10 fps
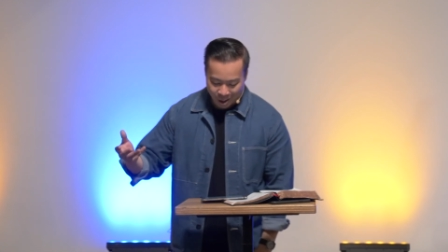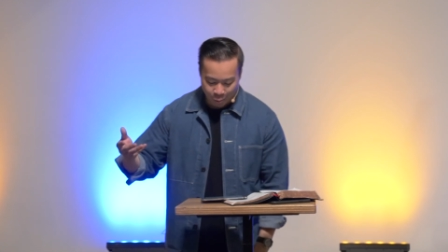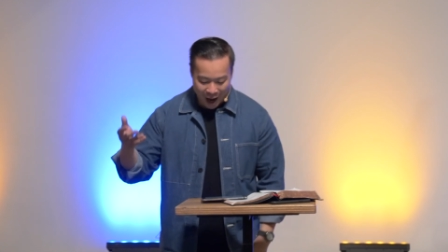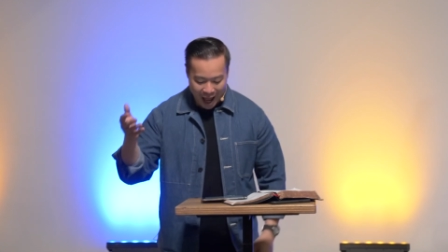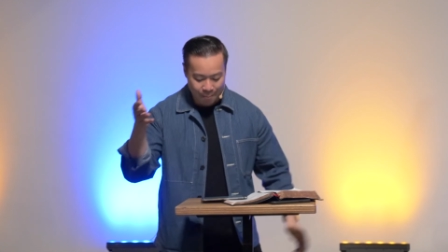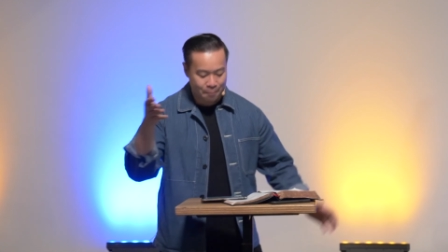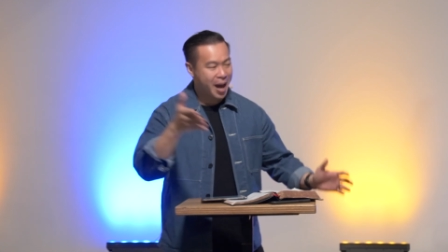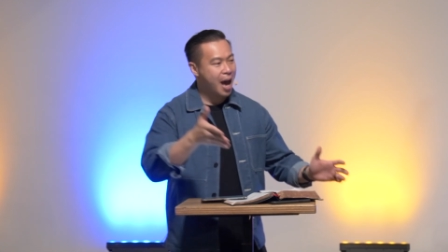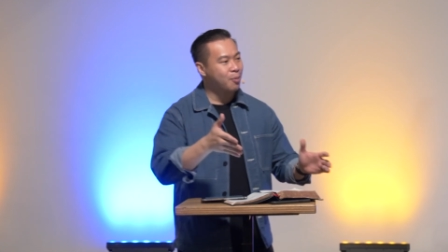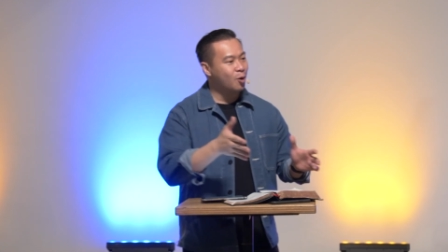where
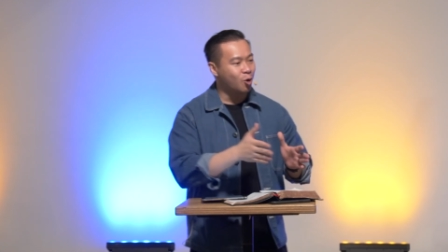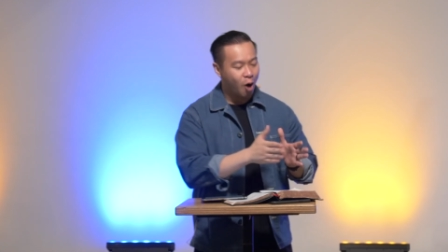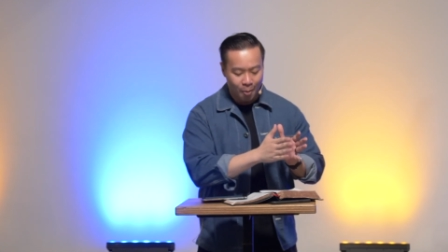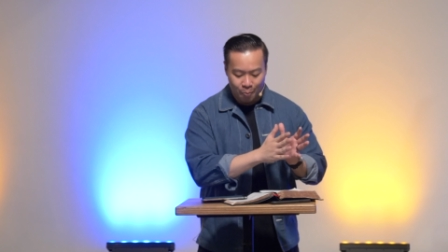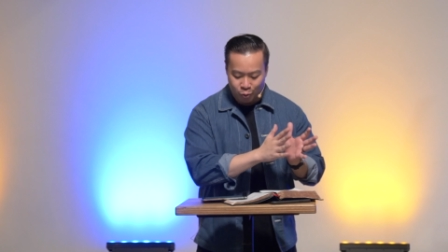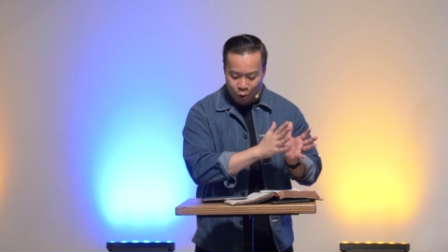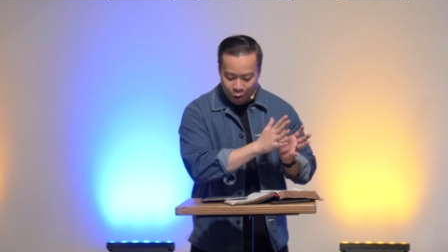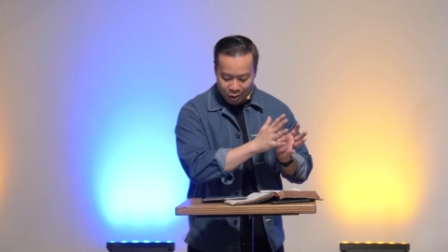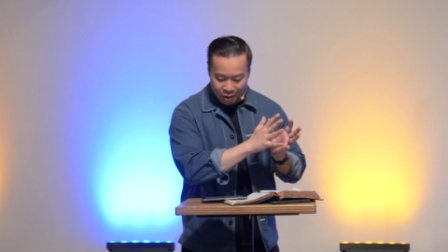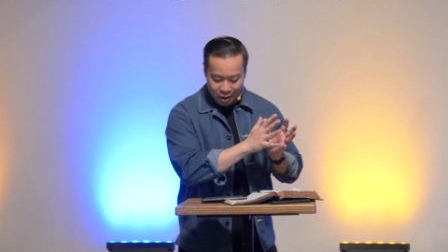Babel, God
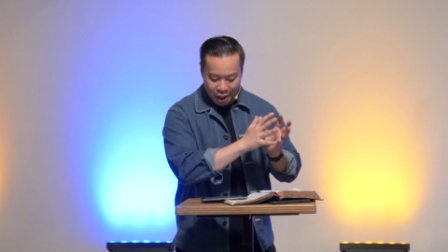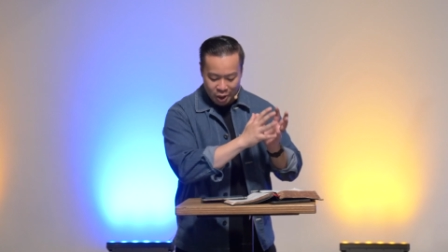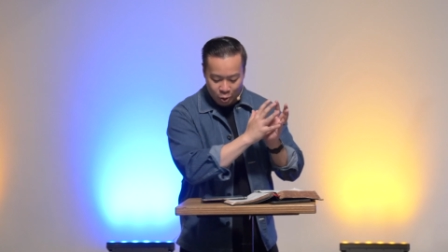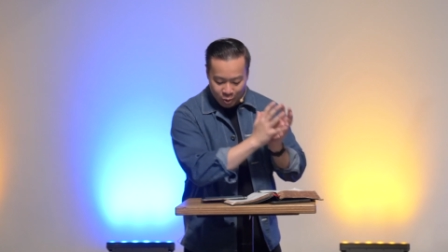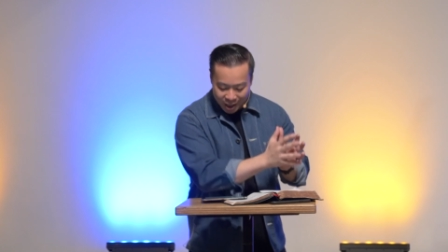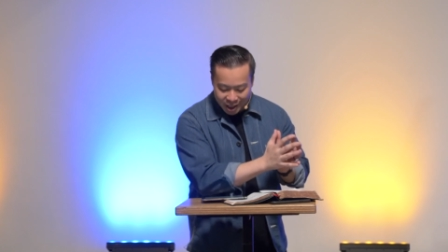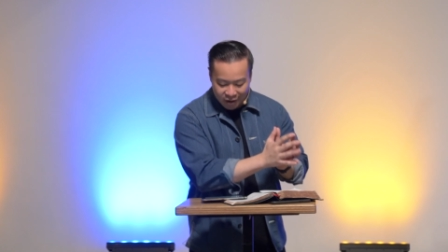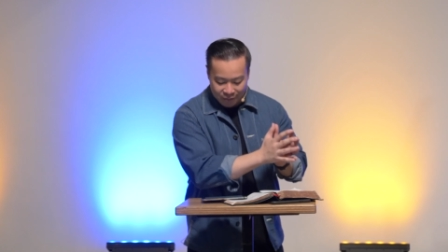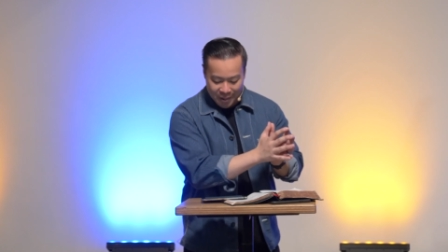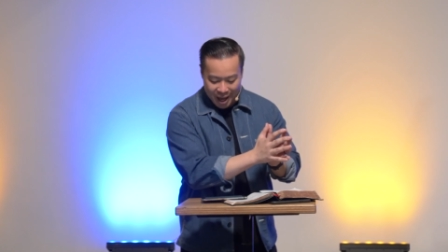broke the unity
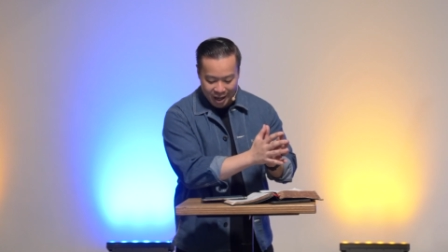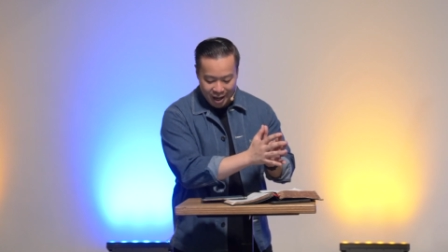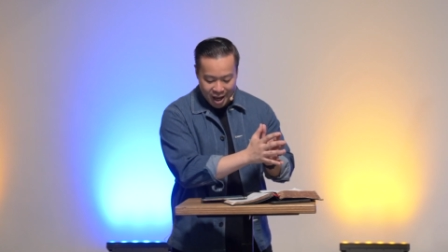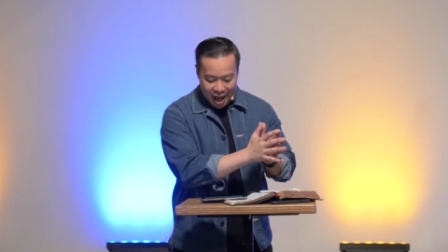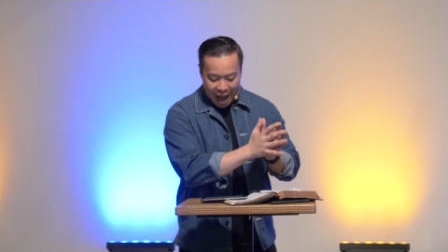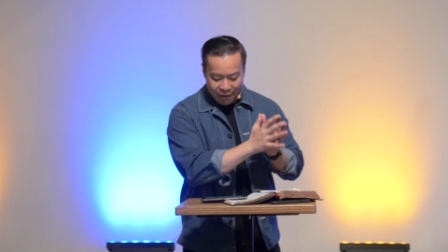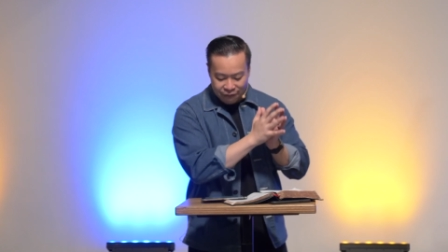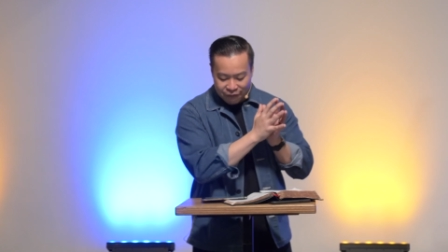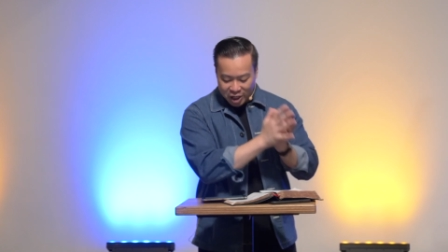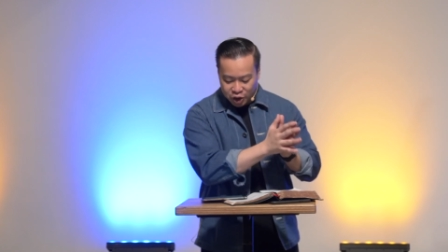of man and
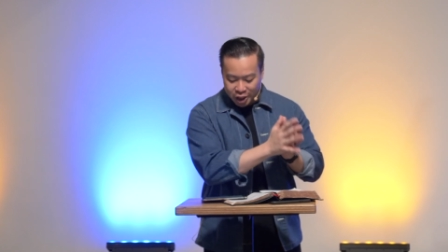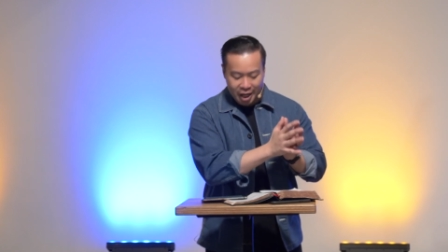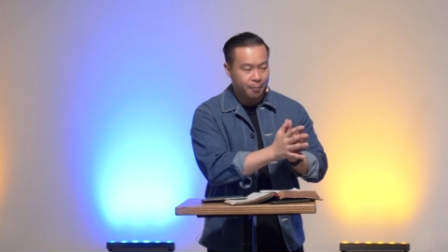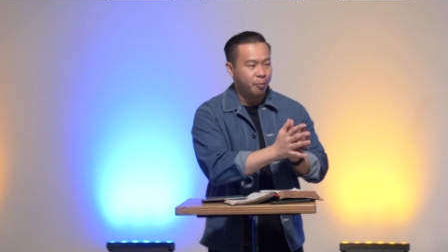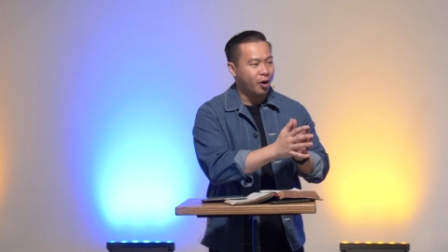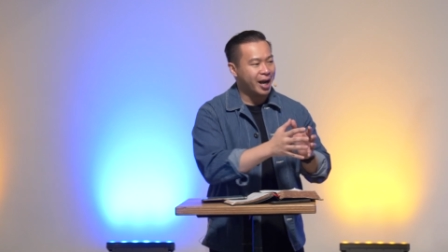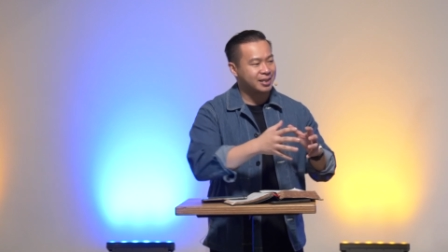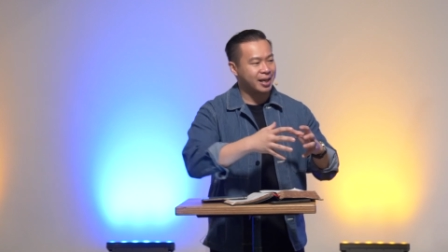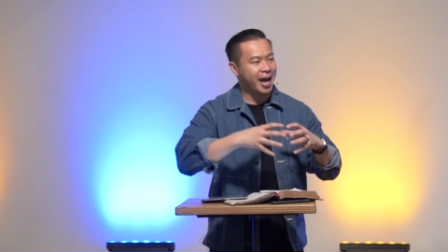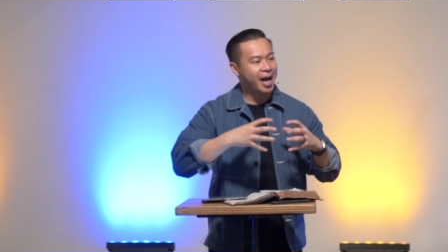fractured their bond
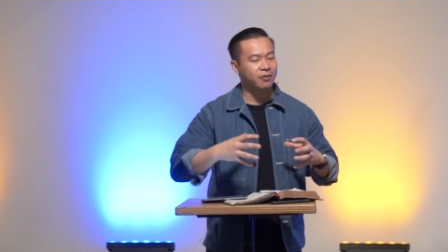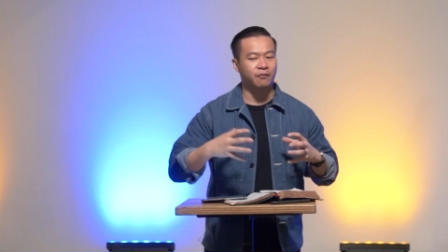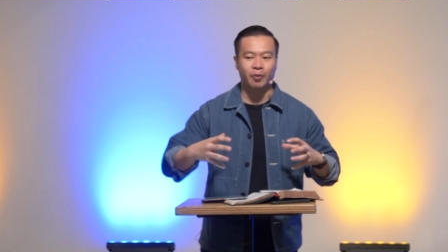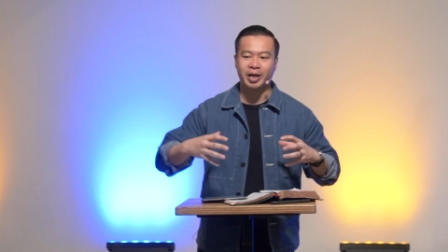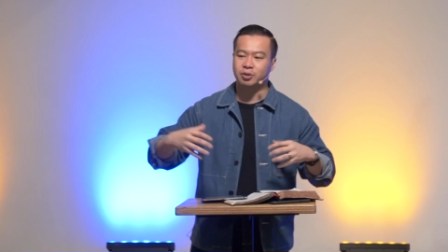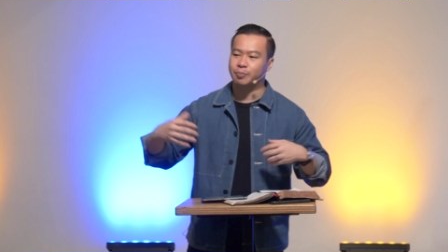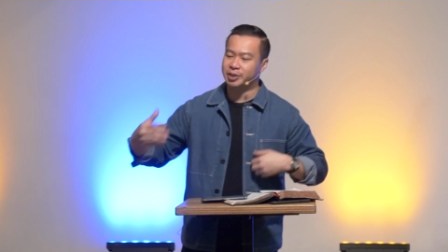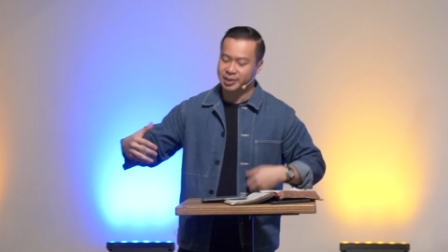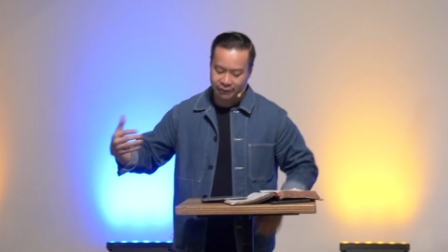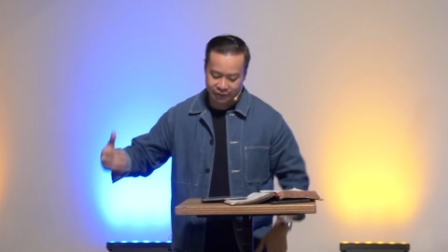as an act of grace to
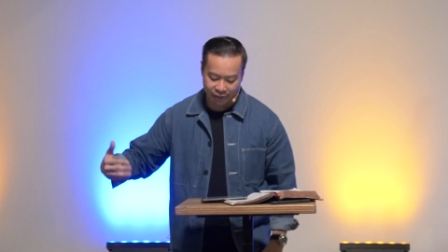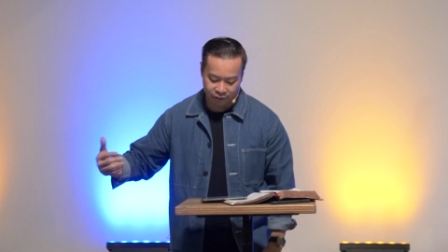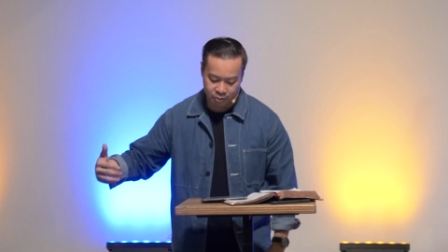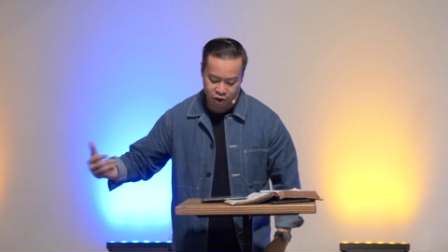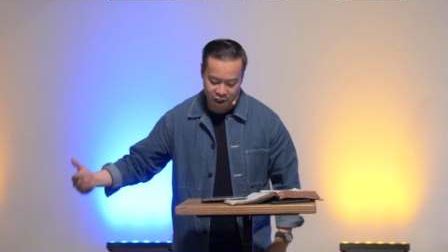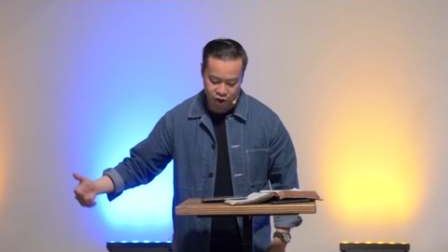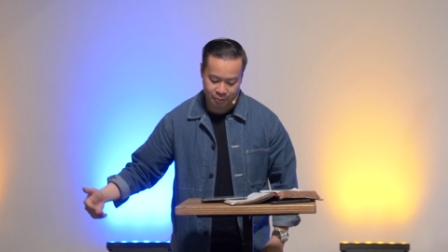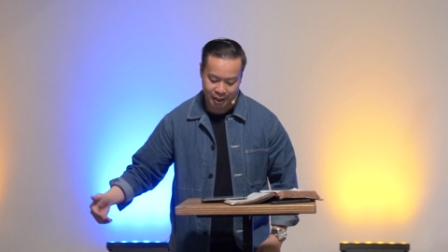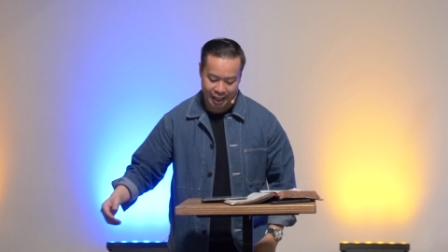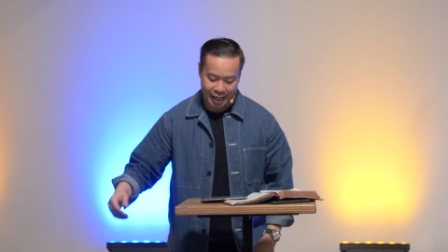preserve them from
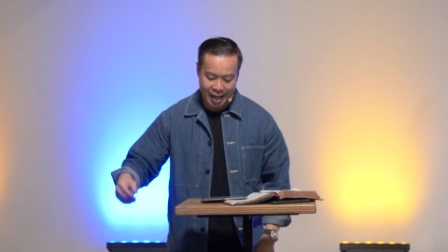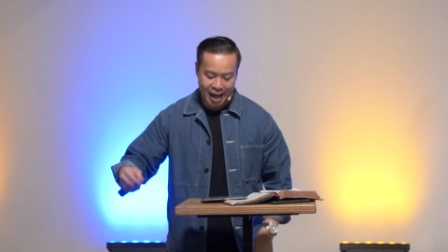judgment.